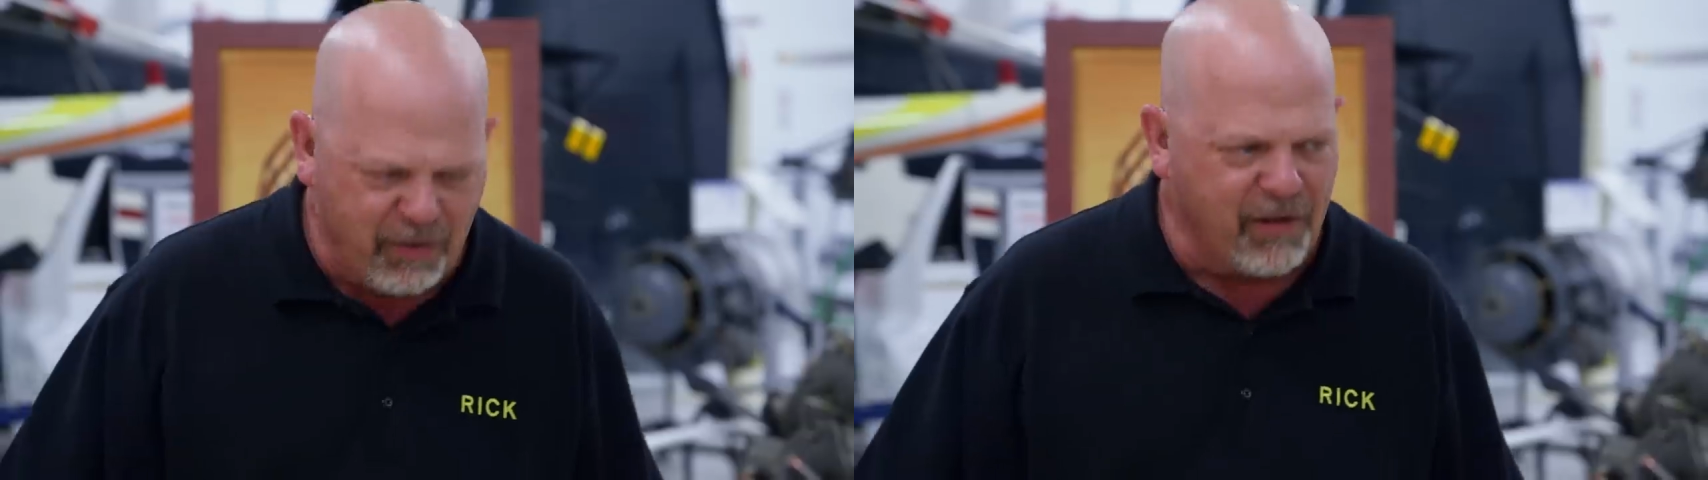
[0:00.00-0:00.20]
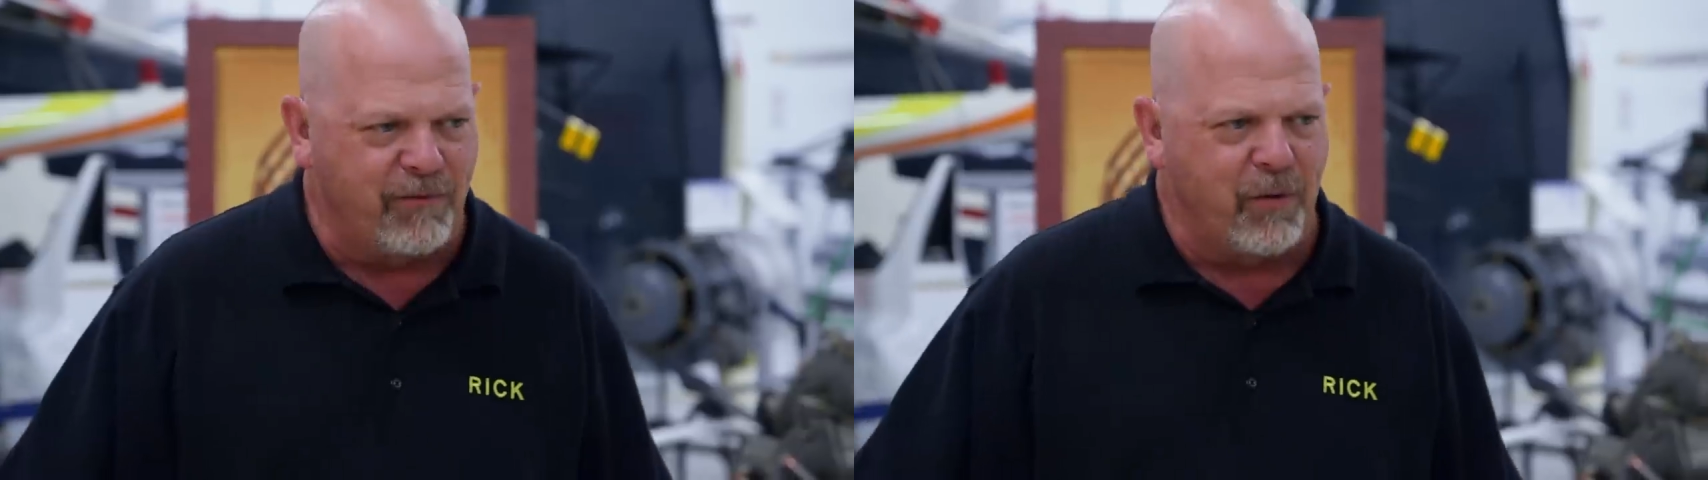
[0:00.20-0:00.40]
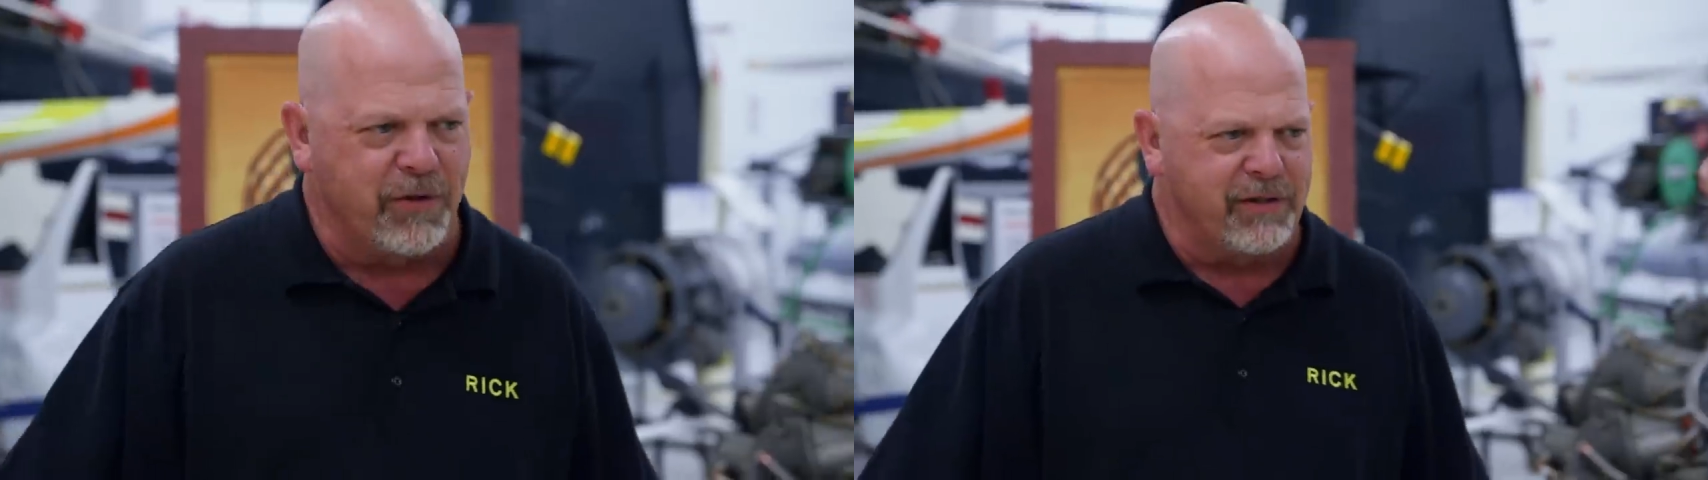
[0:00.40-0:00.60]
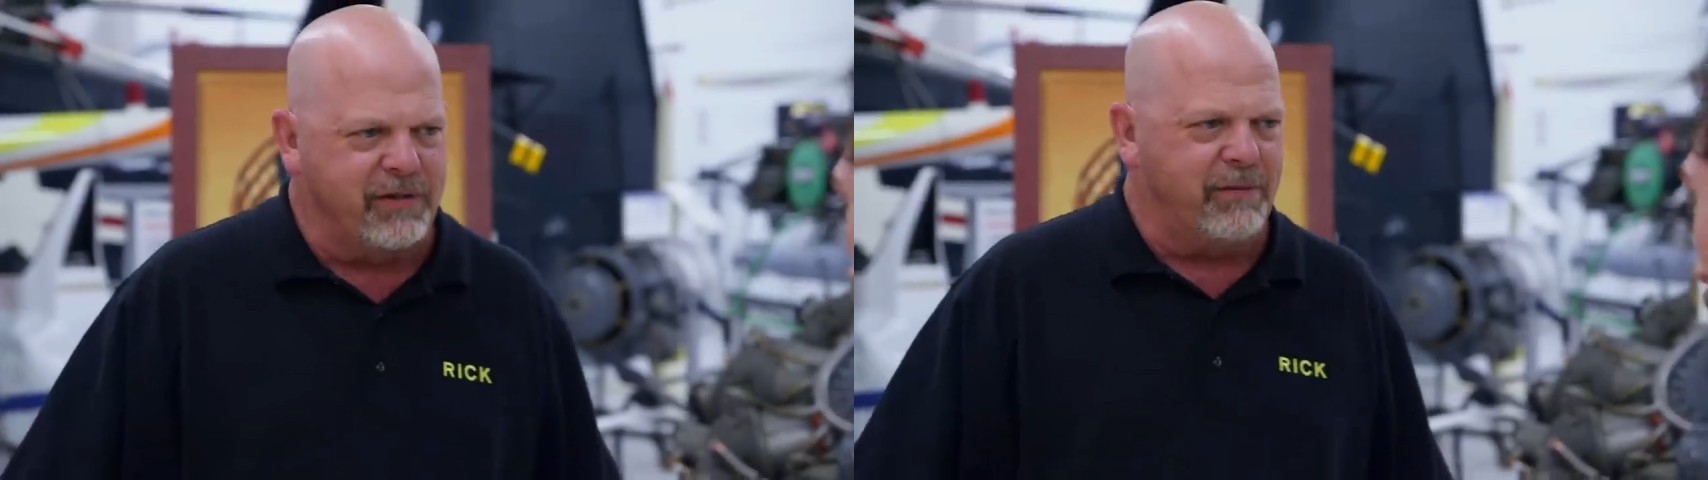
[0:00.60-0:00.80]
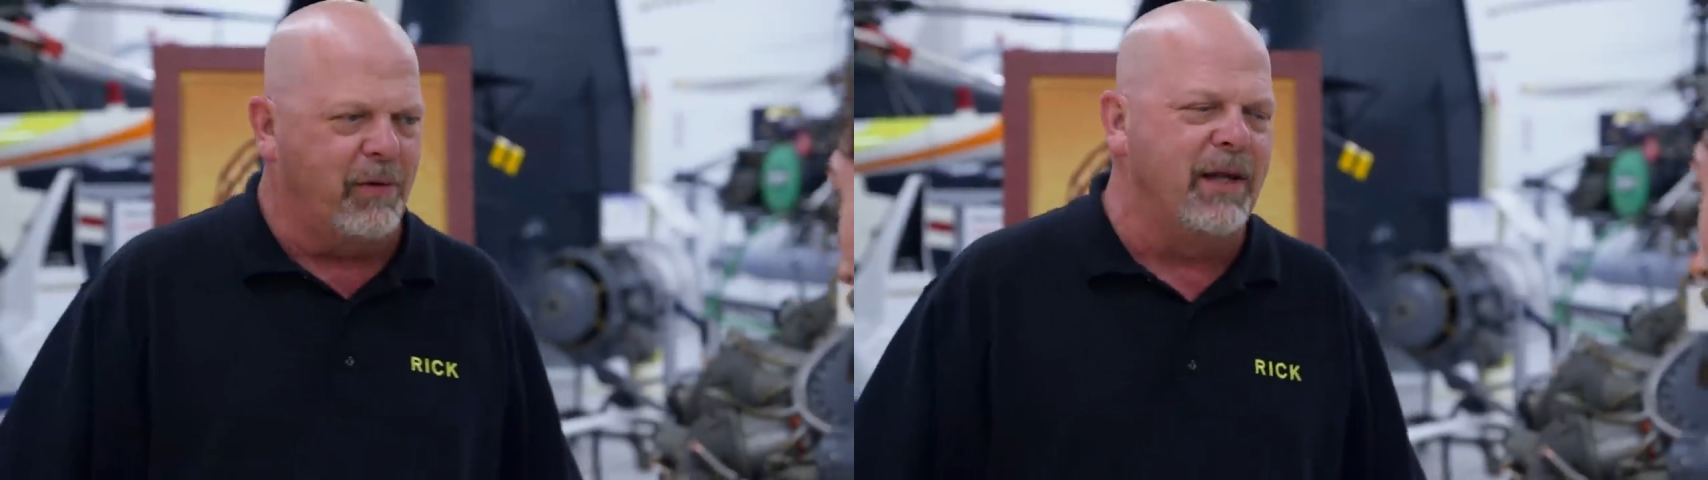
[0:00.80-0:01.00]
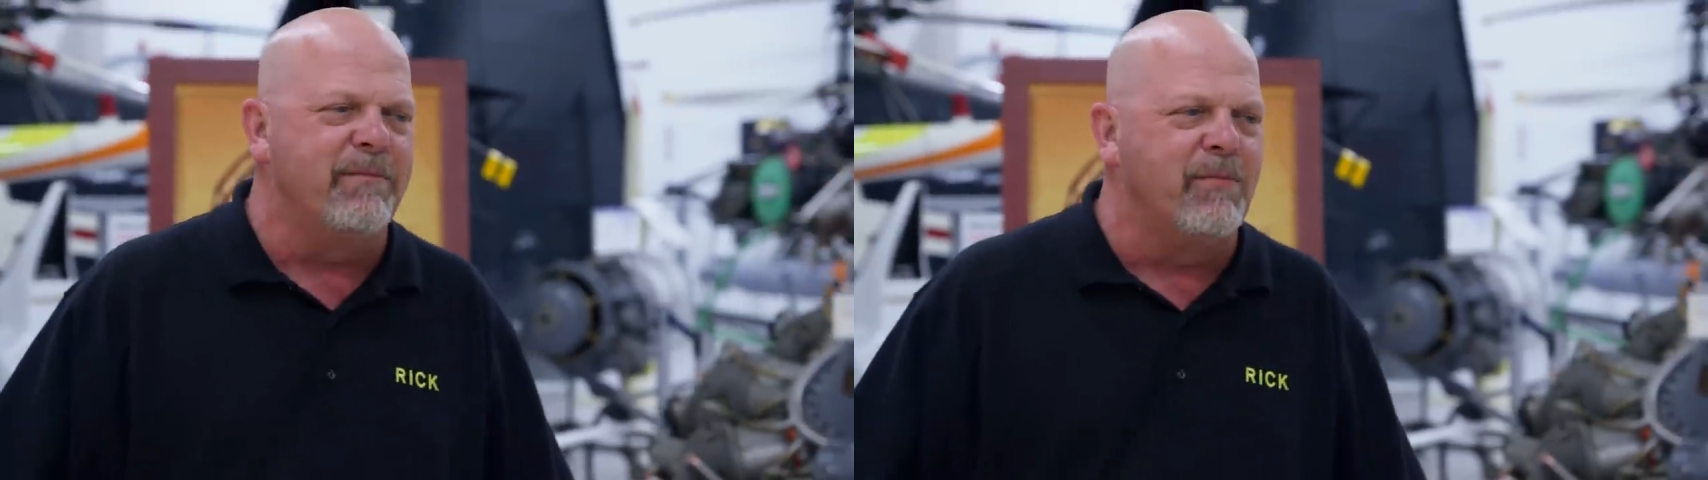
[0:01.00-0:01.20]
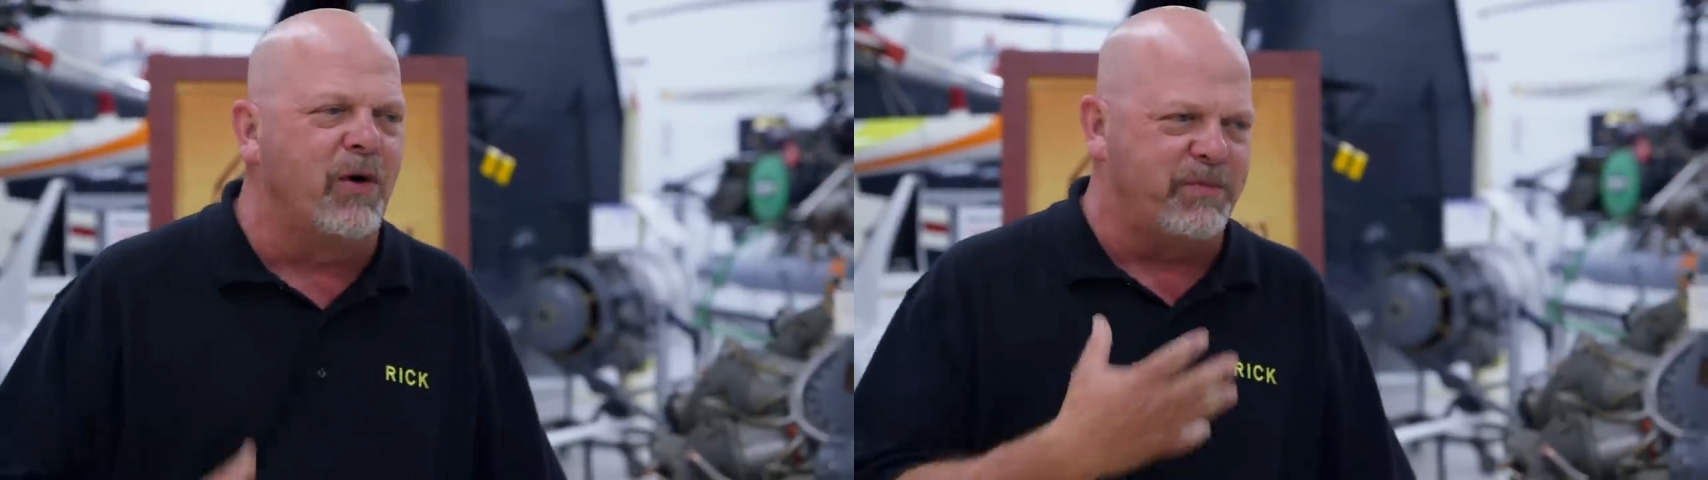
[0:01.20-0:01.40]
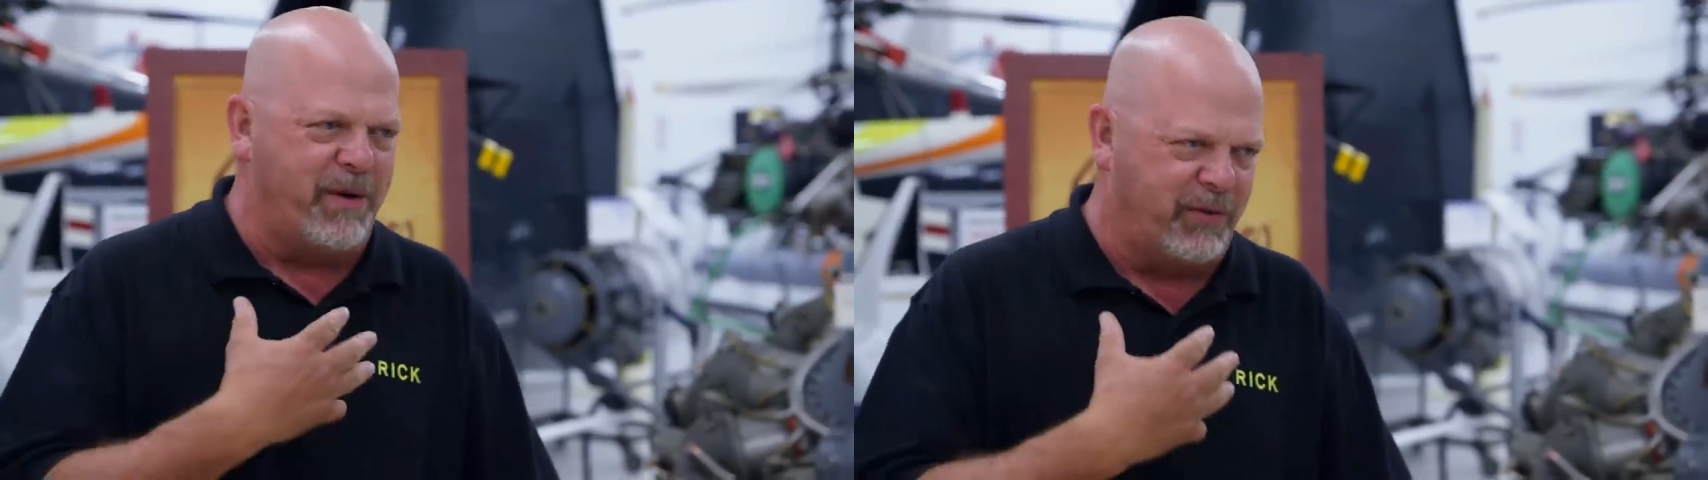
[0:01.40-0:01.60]
people love horses. Well,
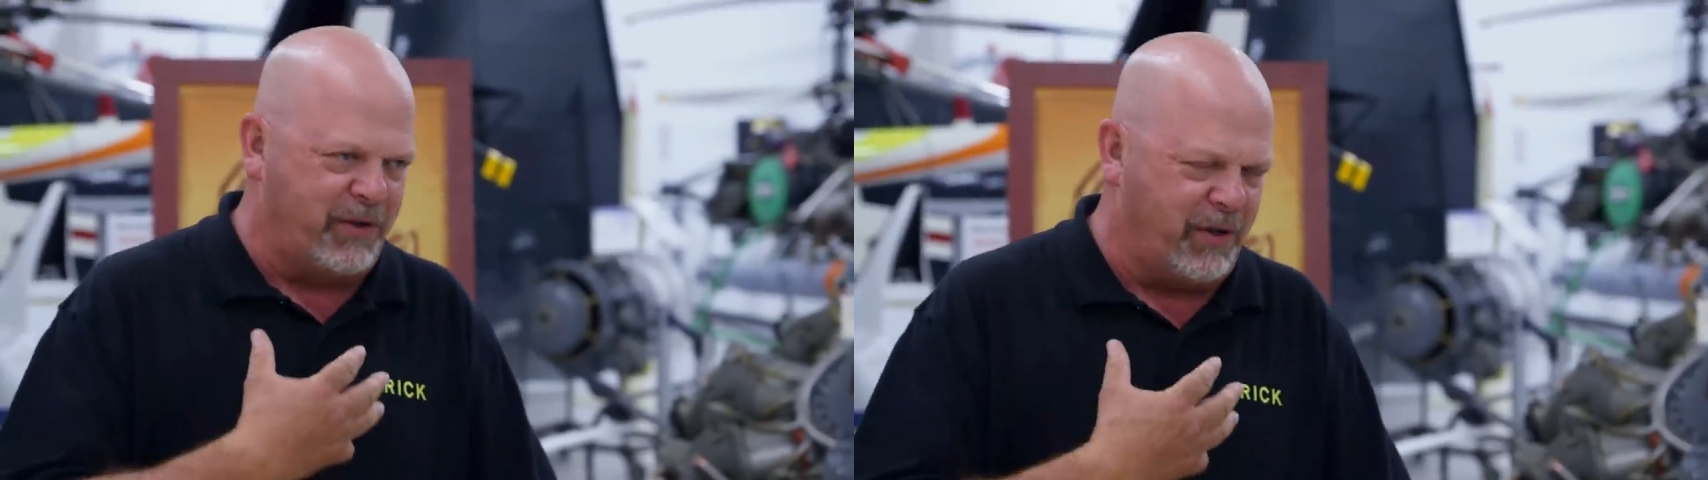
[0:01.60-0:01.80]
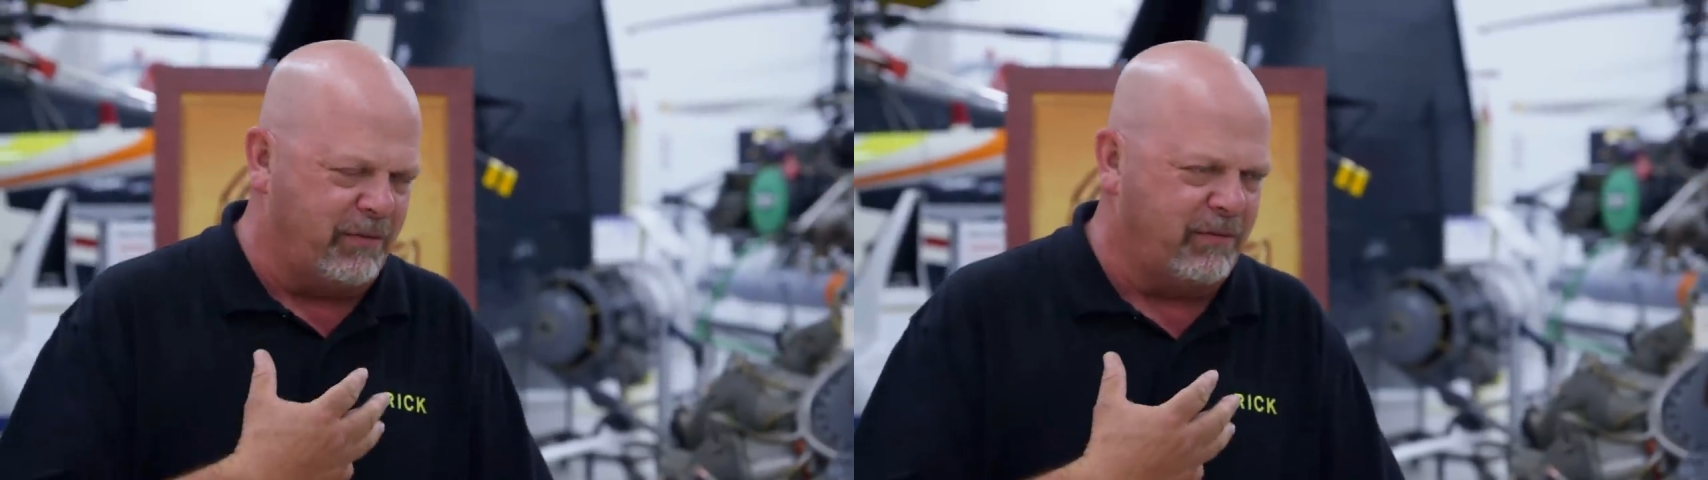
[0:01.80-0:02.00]
most people do,